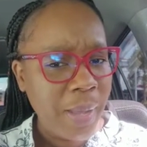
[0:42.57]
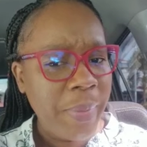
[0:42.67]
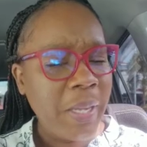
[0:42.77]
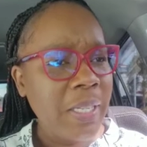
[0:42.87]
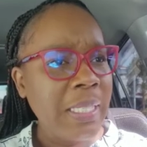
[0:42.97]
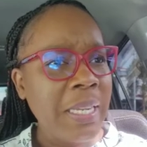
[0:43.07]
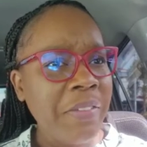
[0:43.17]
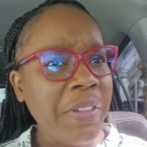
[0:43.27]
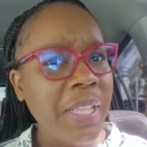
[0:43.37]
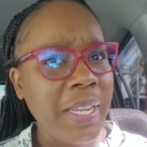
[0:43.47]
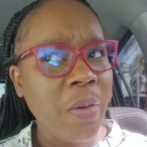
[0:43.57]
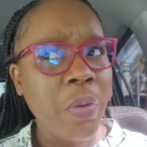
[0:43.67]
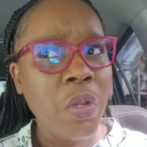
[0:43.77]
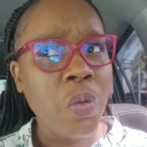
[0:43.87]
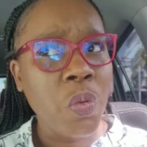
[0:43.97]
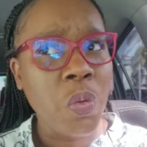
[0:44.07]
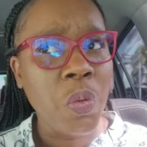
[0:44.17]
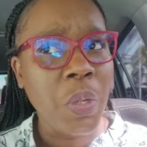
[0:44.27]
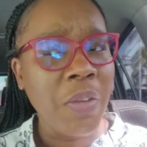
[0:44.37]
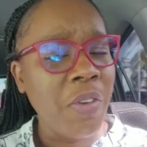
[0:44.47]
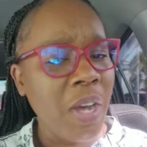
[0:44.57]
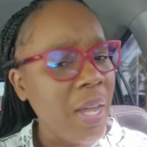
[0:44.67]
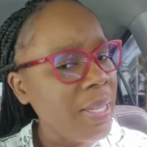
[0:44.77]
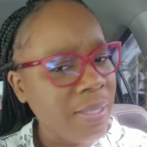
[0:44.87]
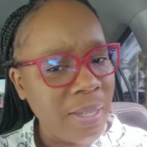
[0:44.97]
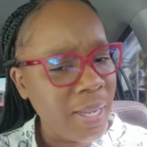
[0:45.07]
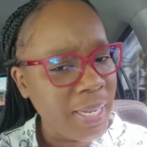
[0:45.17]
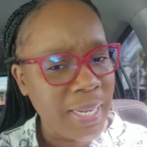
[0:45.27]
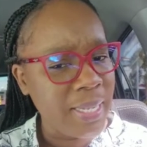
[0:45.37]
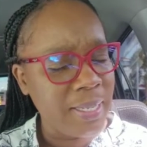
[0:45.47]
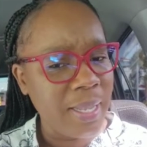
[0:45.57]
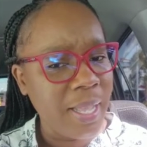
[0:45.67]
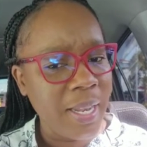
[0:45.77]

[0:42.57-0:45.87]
Because in everything that we do, if God is not in it,